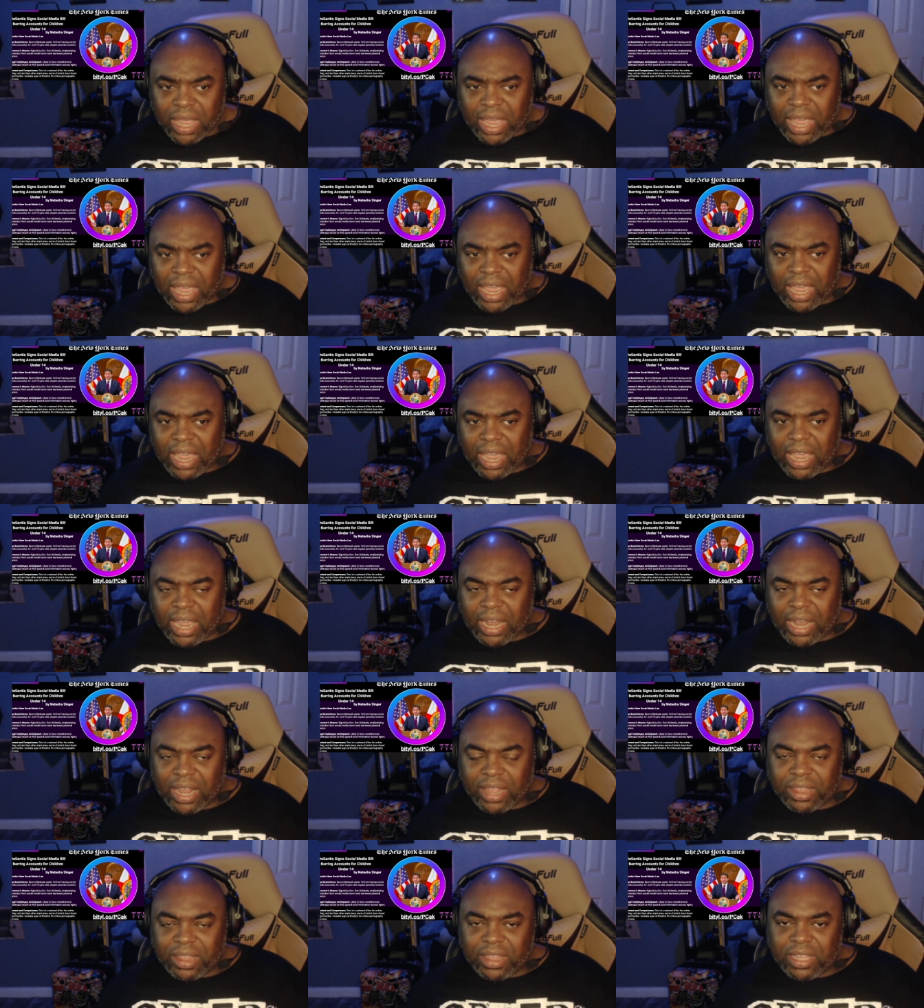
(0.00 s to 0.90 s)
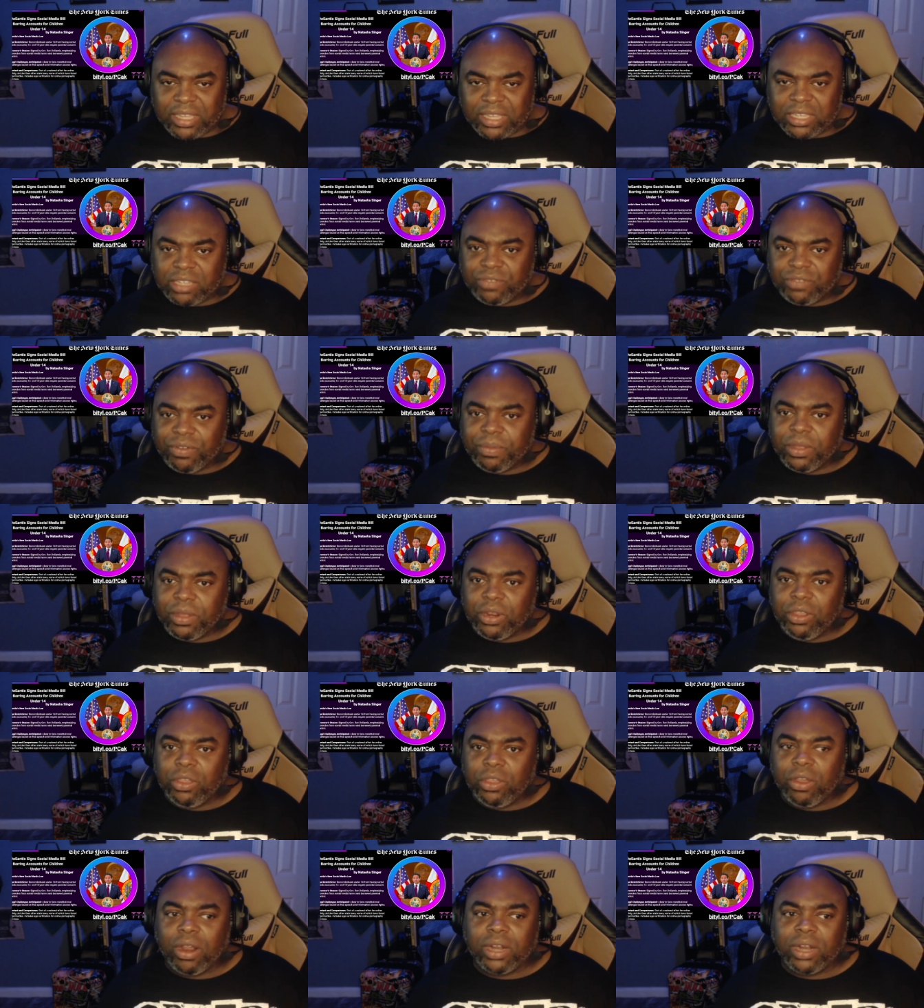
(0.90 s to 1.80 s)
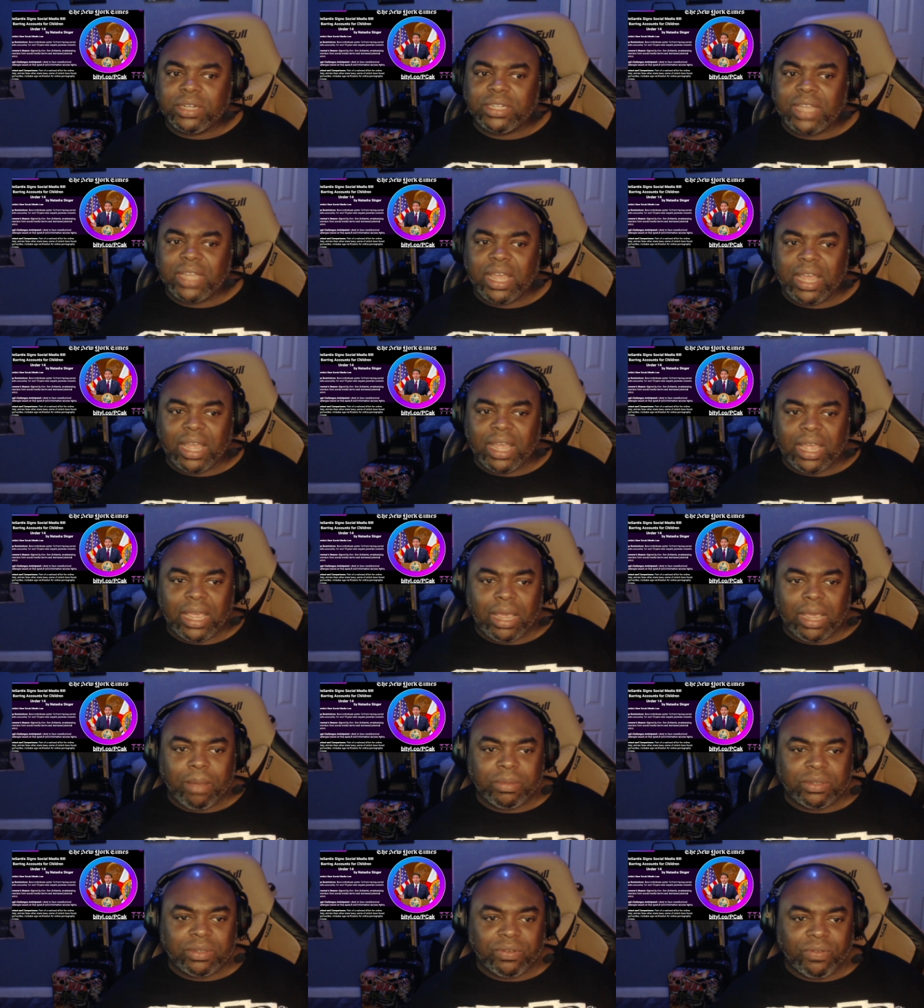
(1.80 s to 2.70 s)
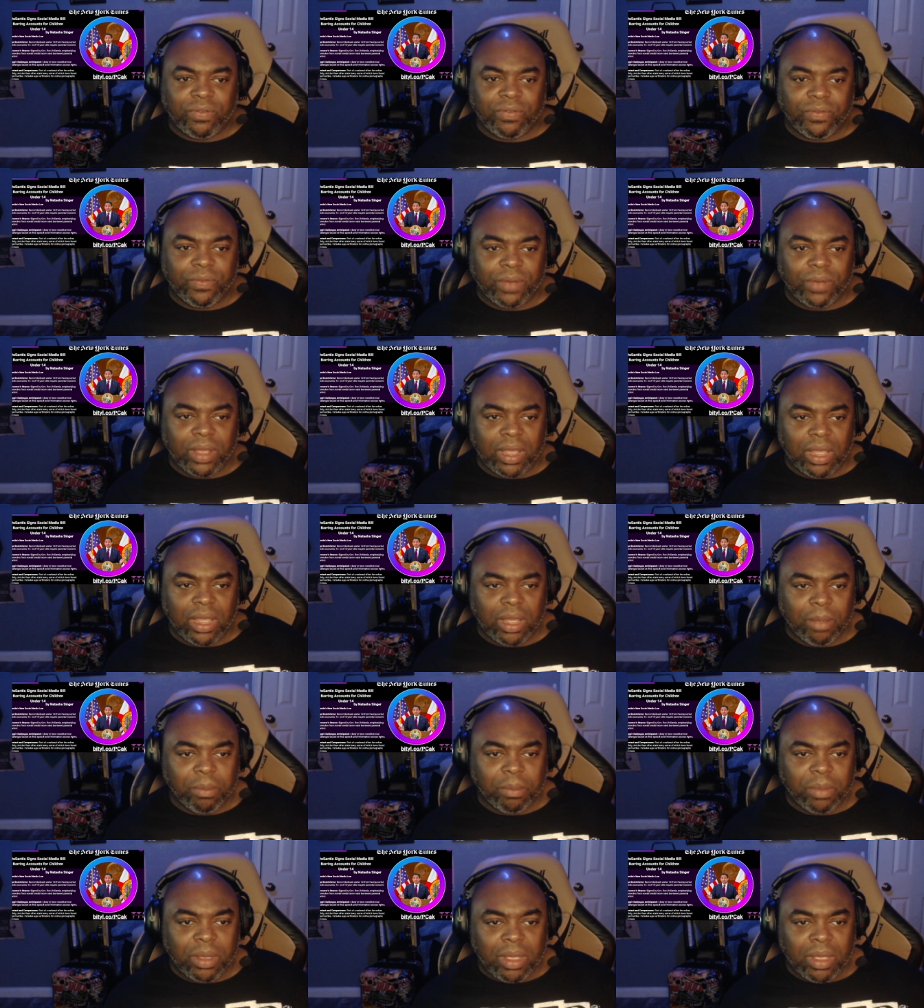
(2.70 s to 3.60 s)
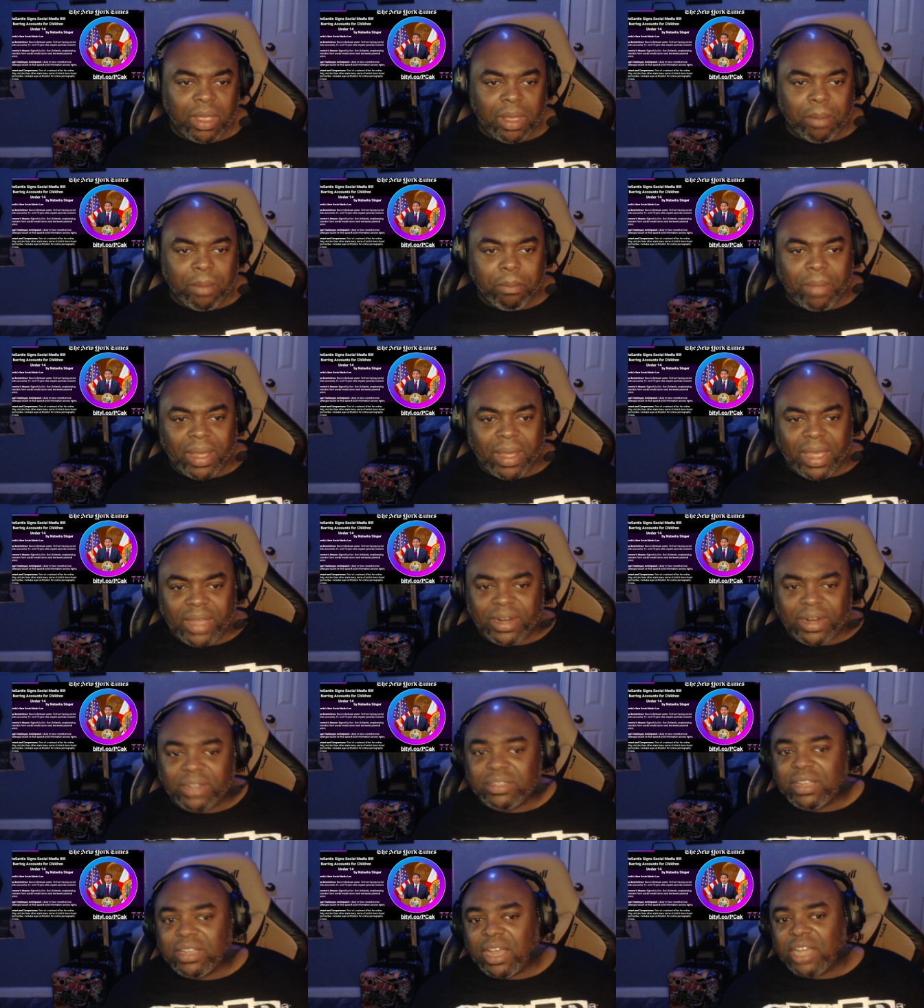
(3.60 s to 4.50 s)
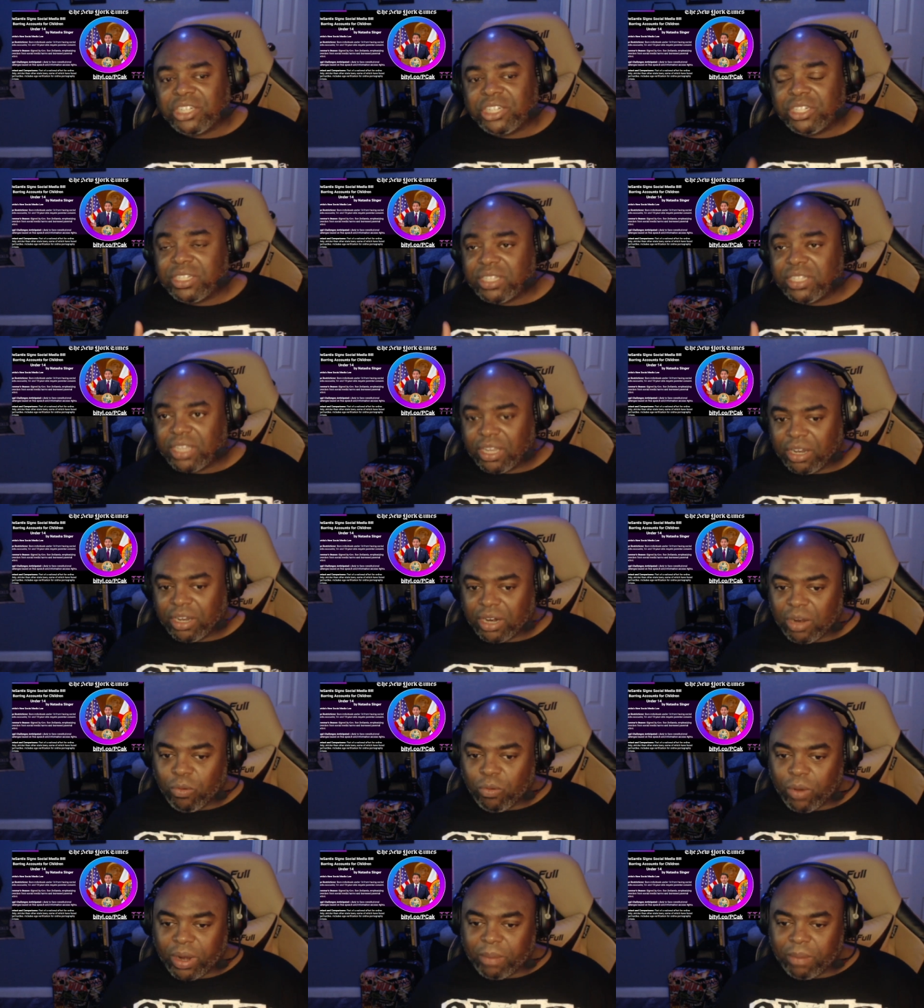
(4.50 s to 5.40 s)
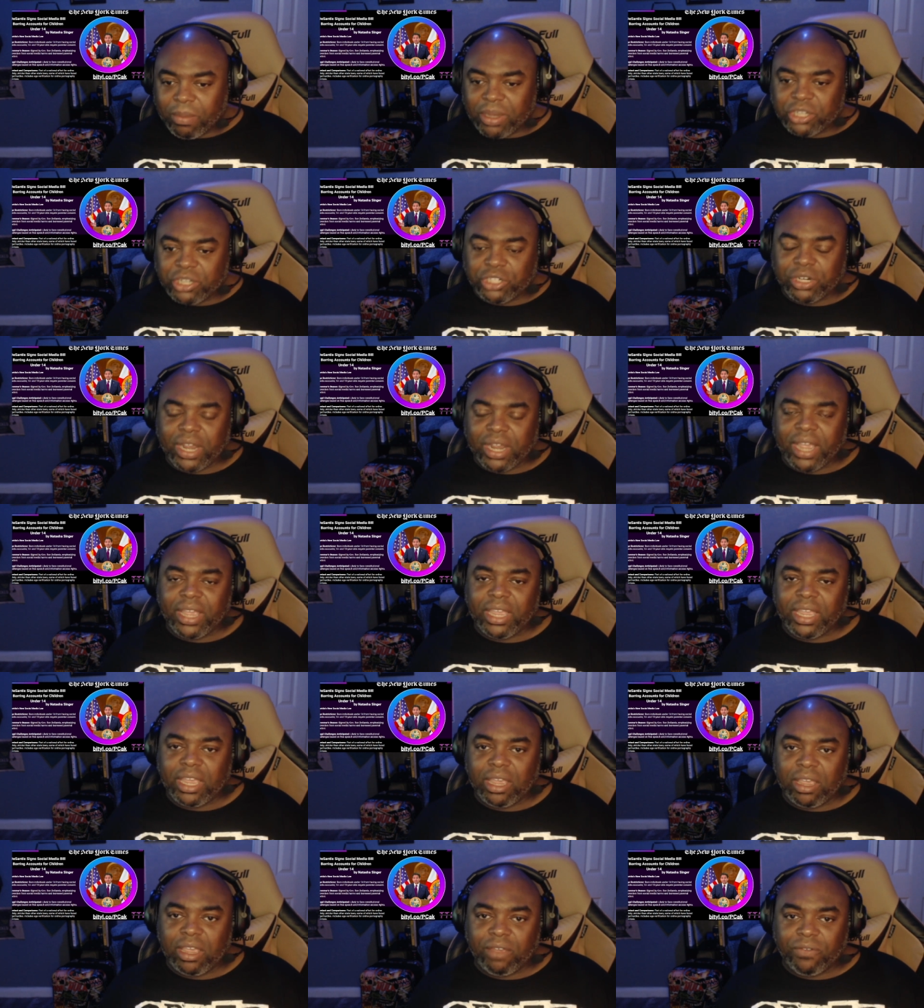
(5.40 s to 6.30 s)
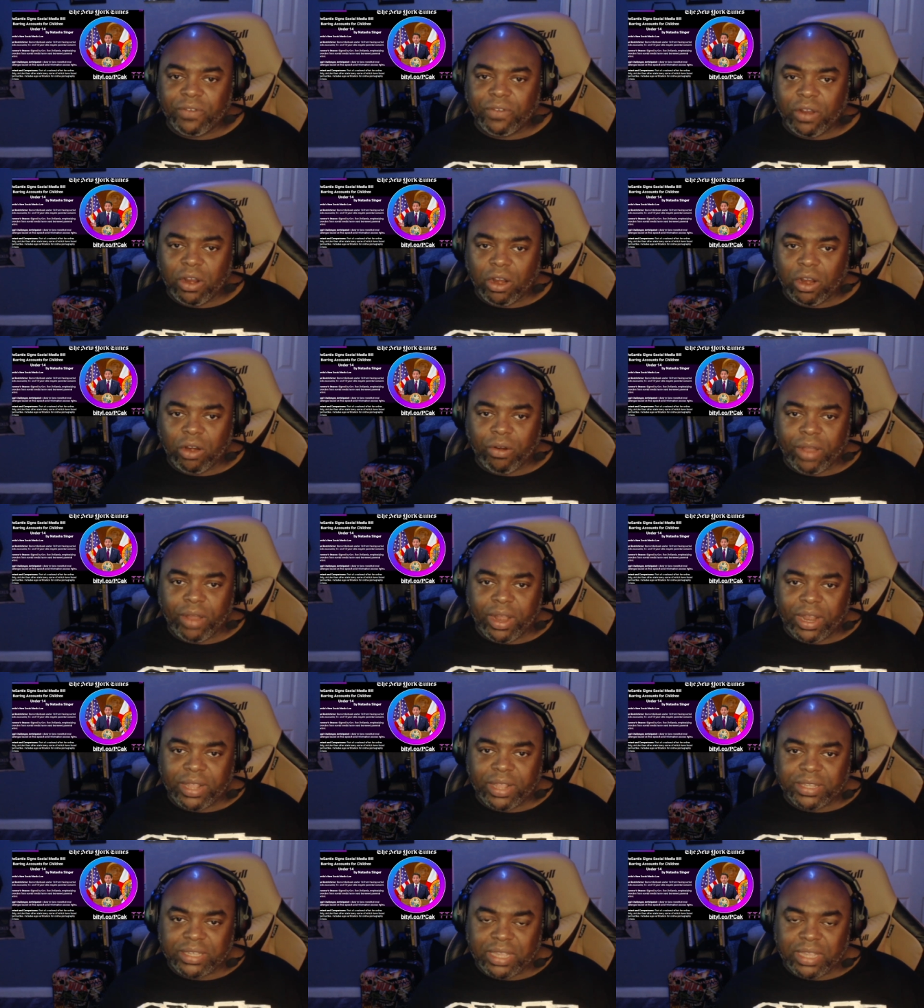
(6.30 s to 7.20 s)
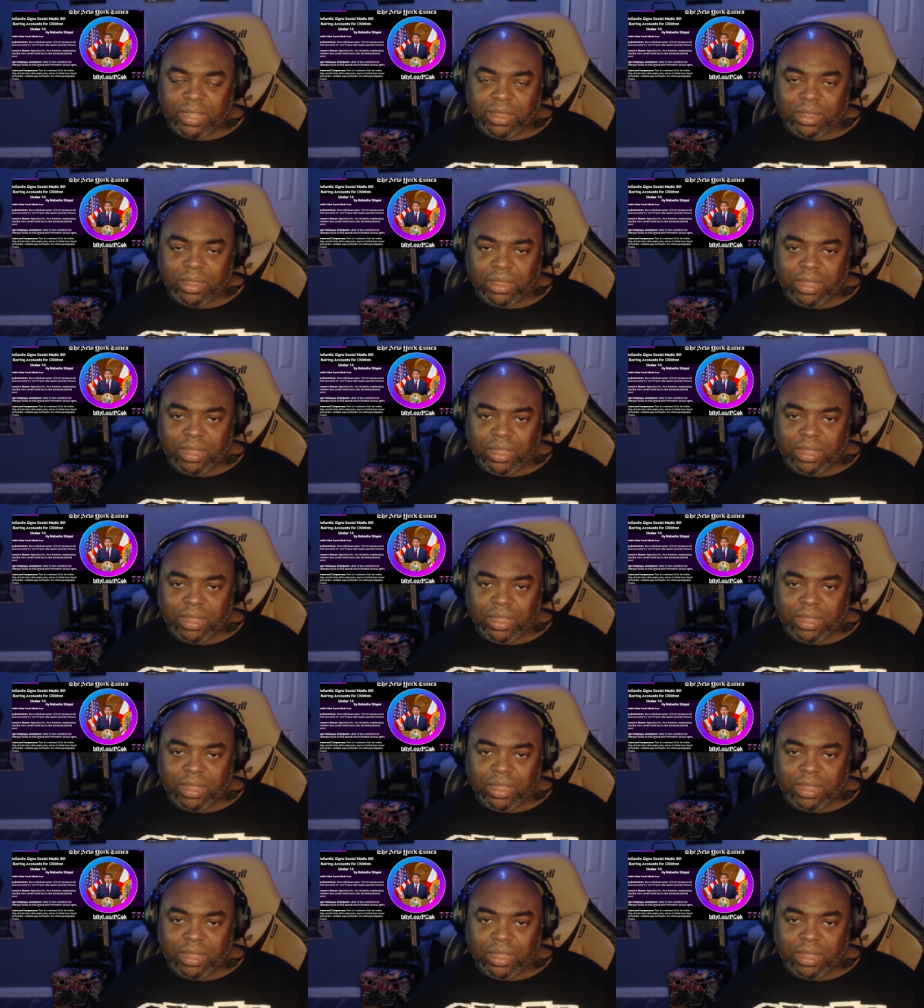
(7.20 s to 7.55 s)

And this is from the New York Times um, by Natasha Singer. I want to make sure I give her credits and